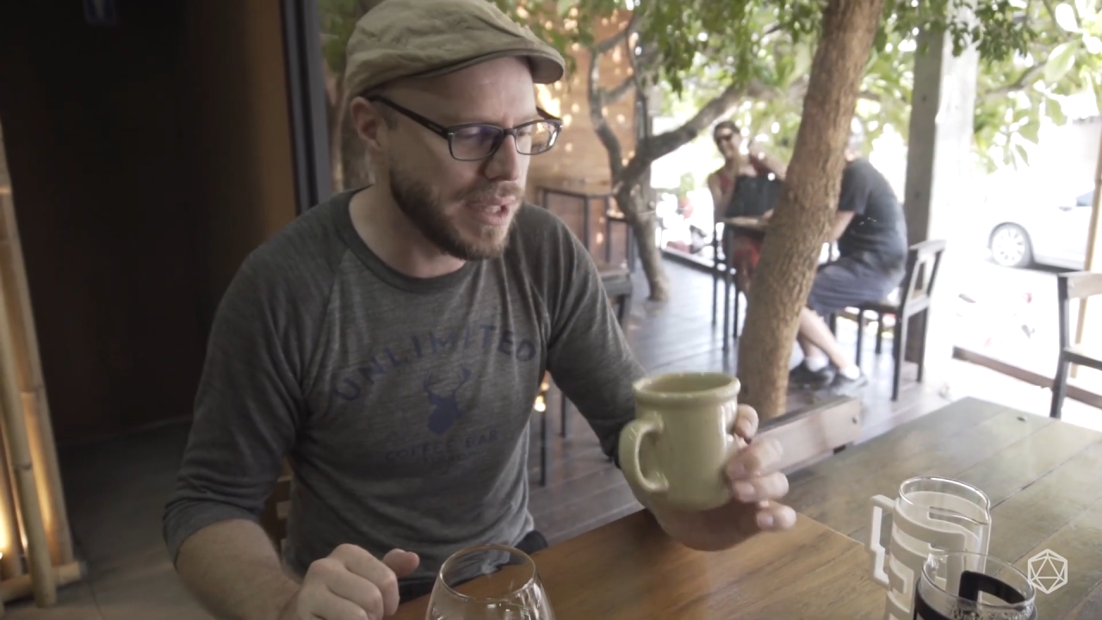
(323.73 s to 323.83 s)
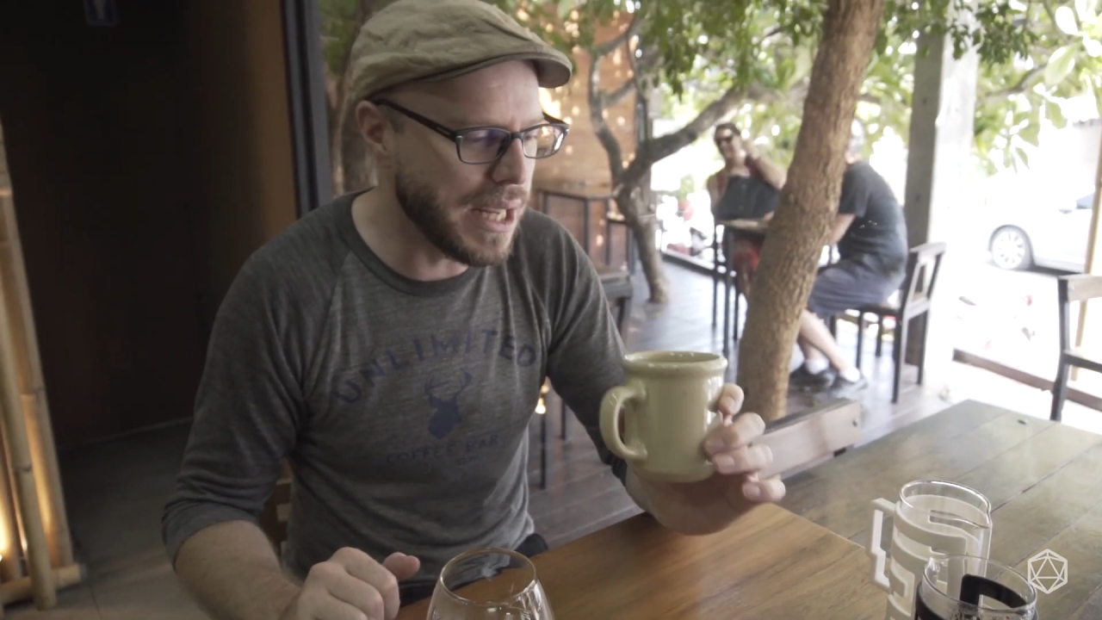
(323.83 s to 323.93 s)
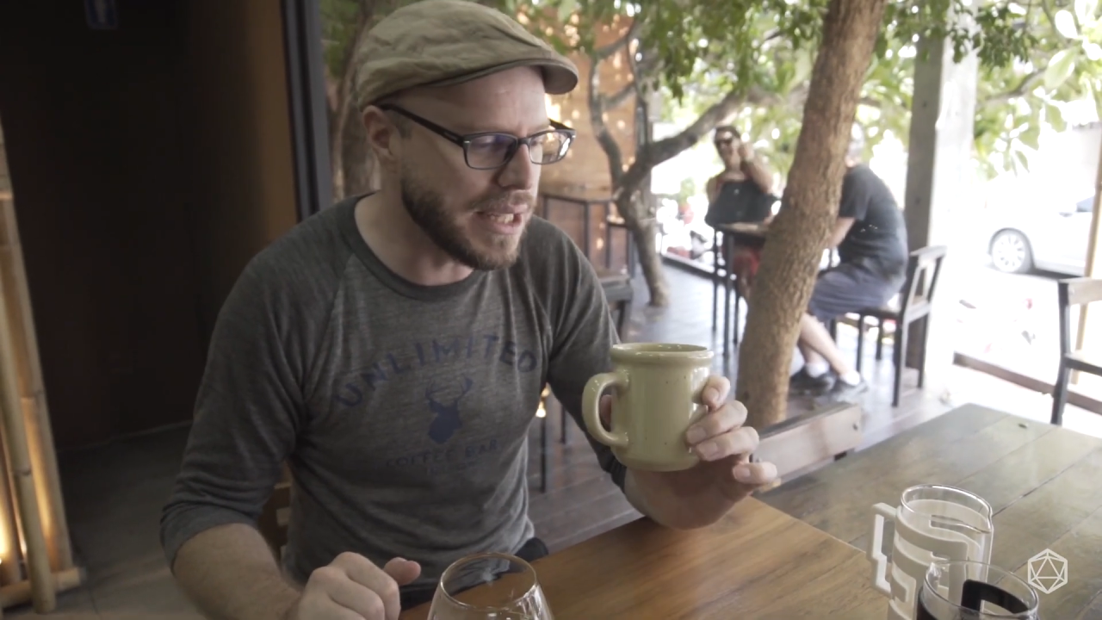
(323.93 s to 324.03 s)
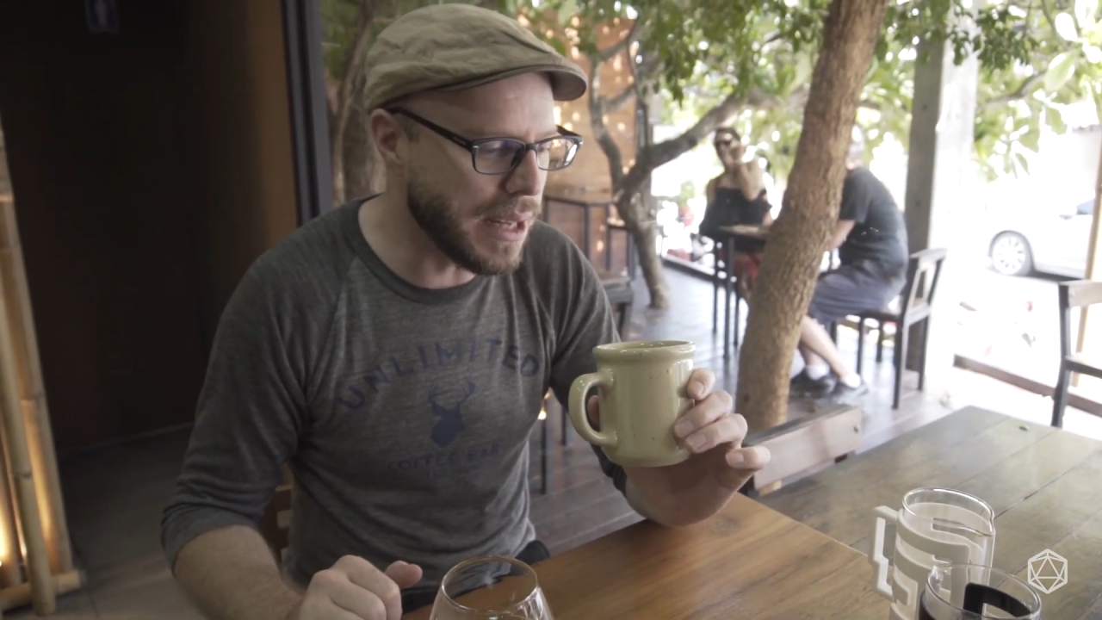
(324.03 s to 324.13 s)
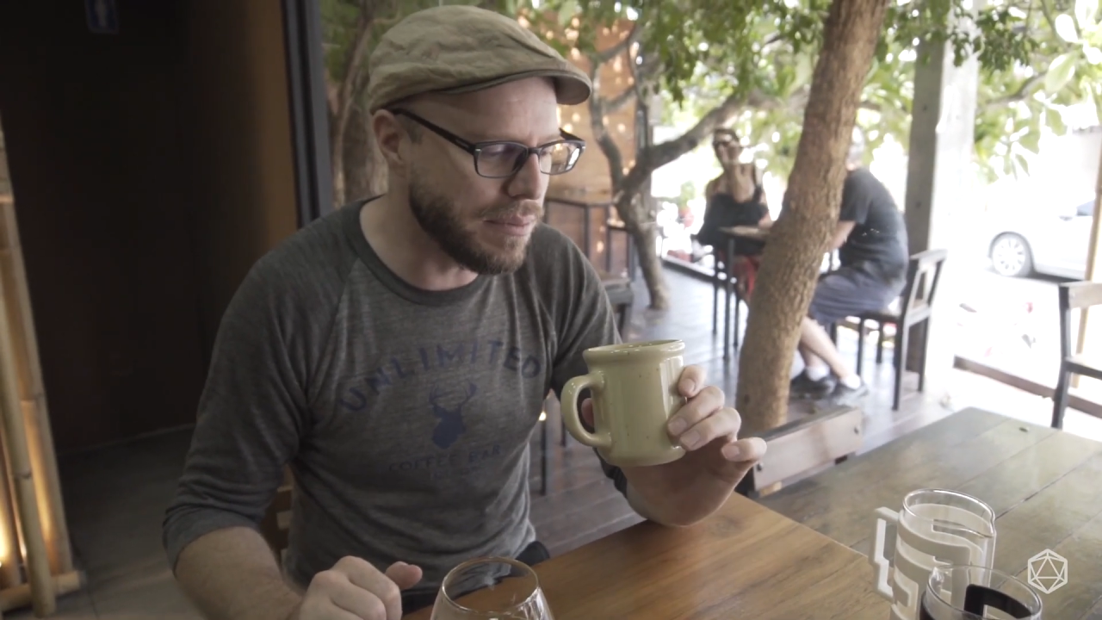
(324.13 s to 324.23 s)

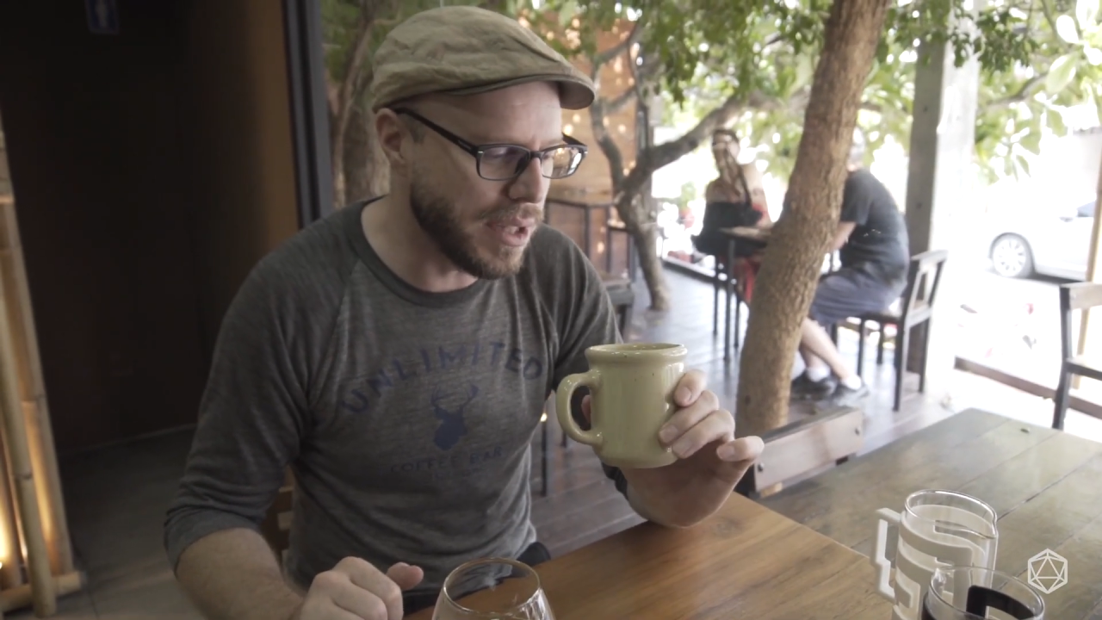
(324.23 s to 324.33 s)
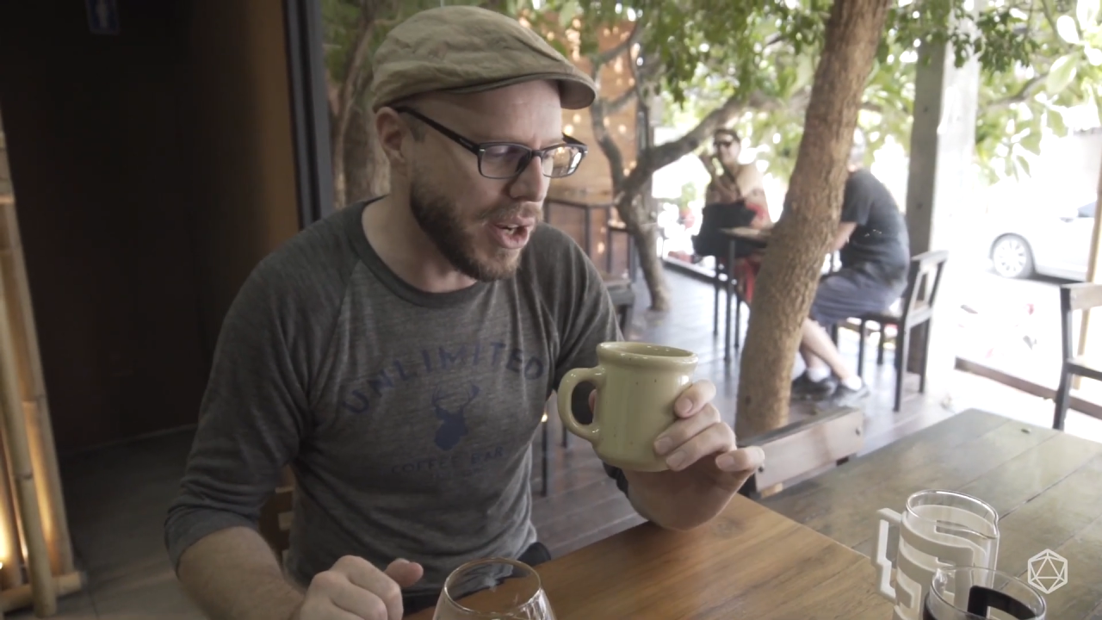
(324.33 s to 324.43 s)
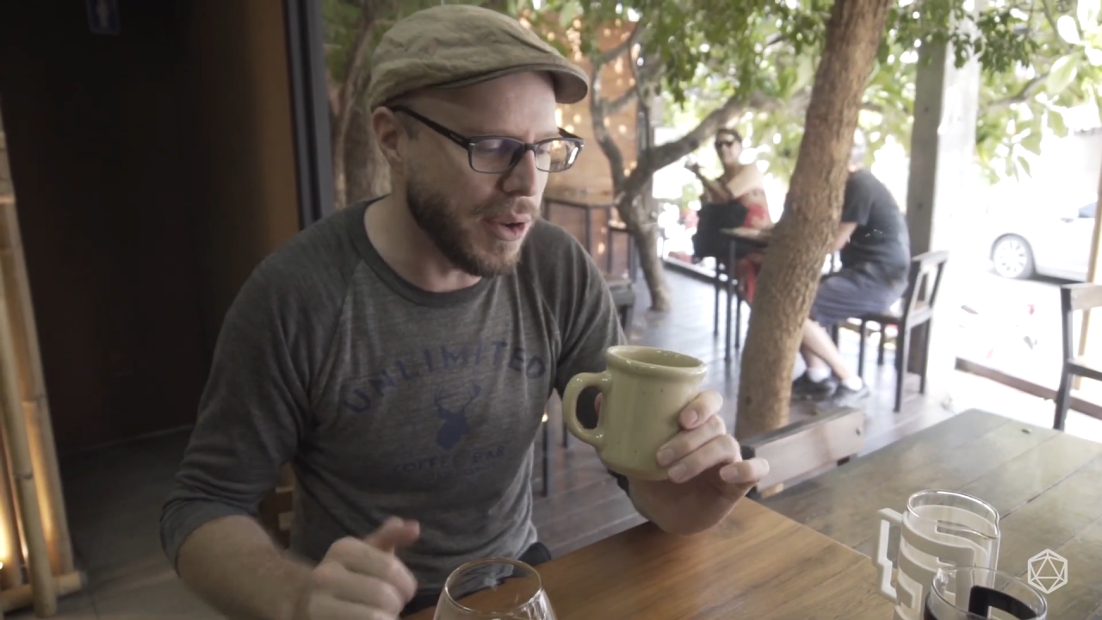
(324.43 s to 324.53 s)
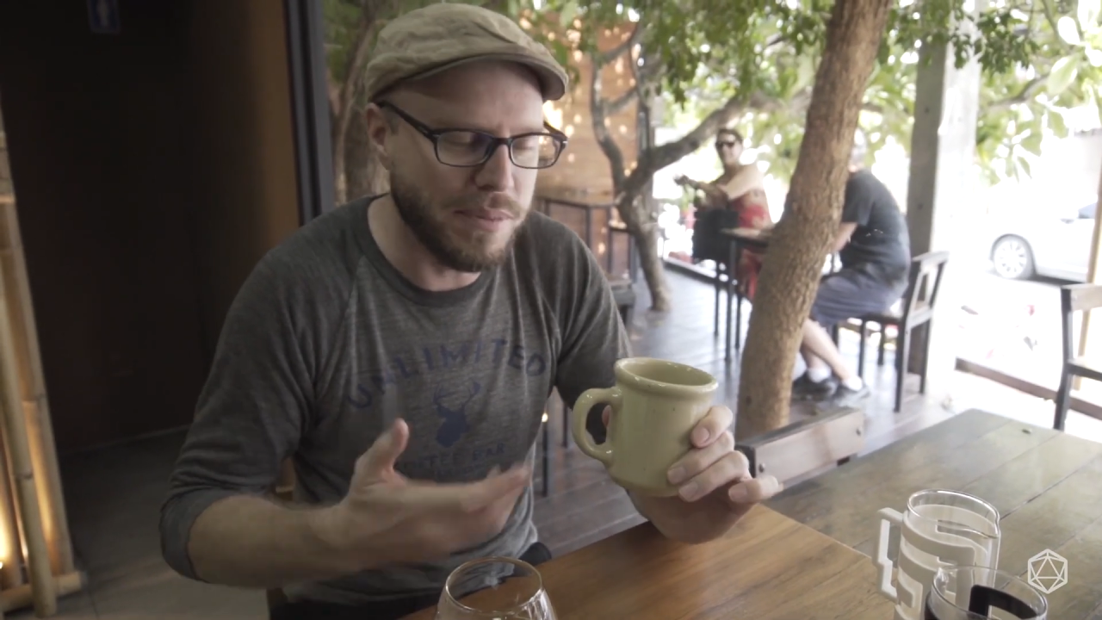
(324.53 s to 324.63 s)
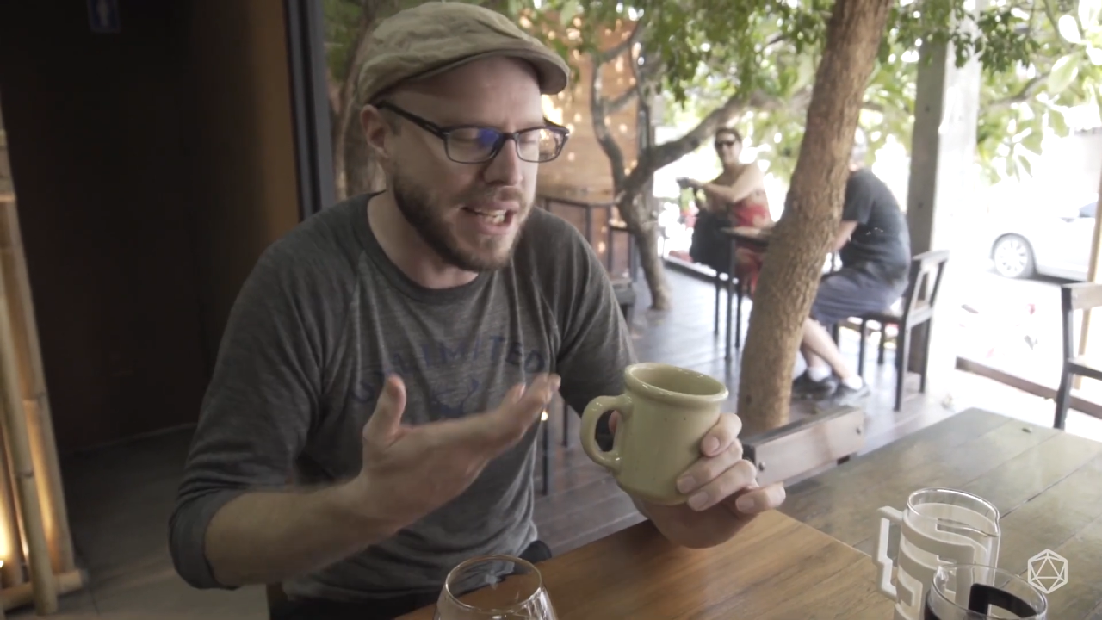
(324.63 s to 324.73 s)

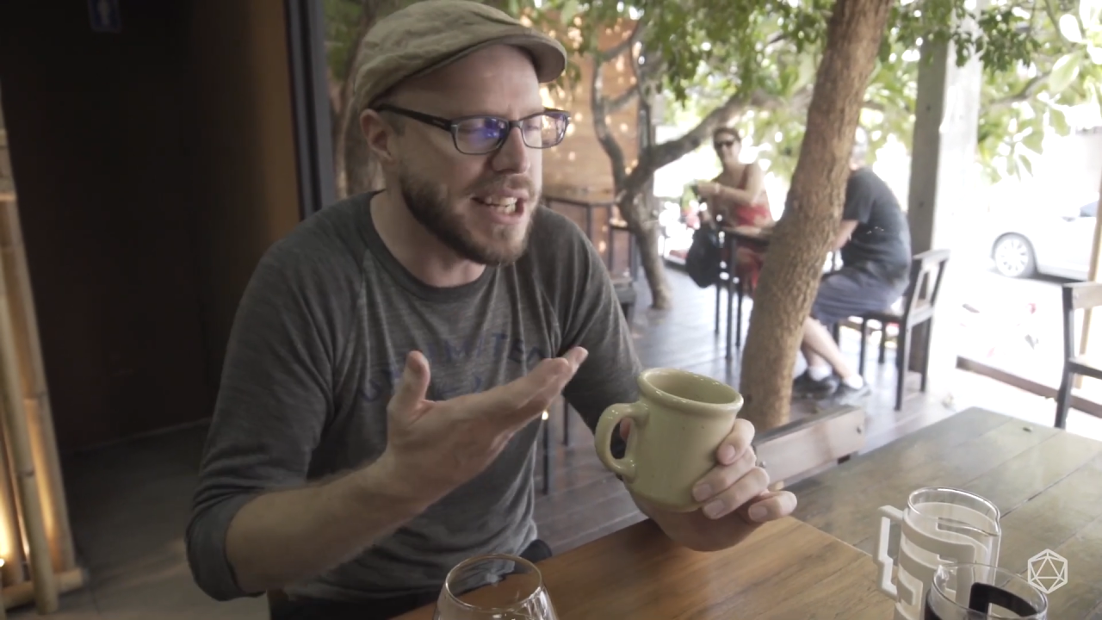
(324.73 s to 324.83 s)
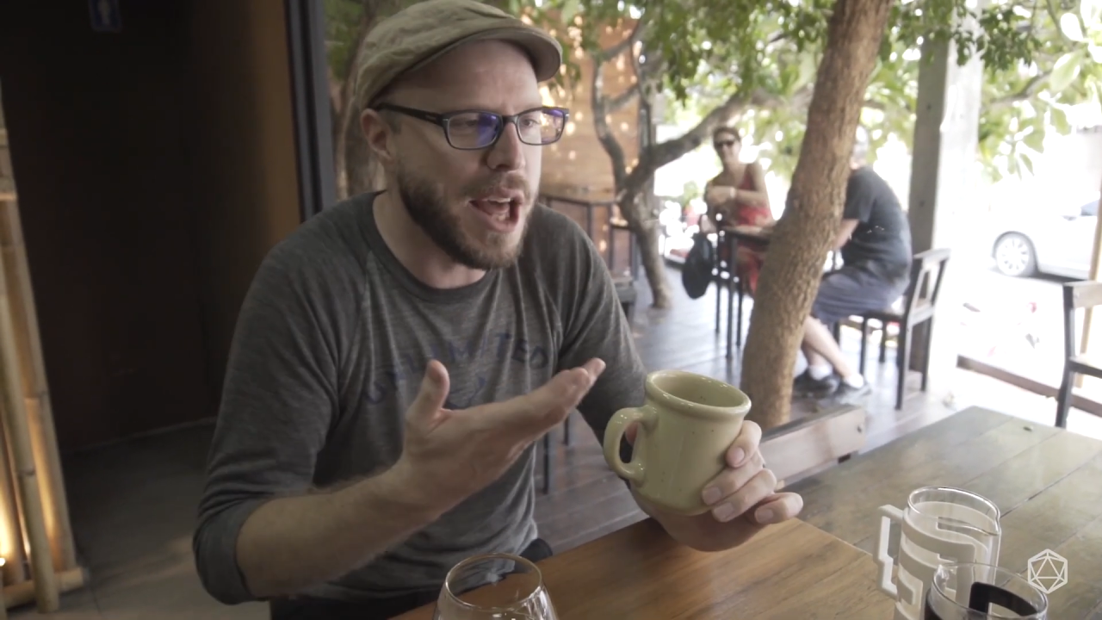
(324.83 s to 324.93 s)
it's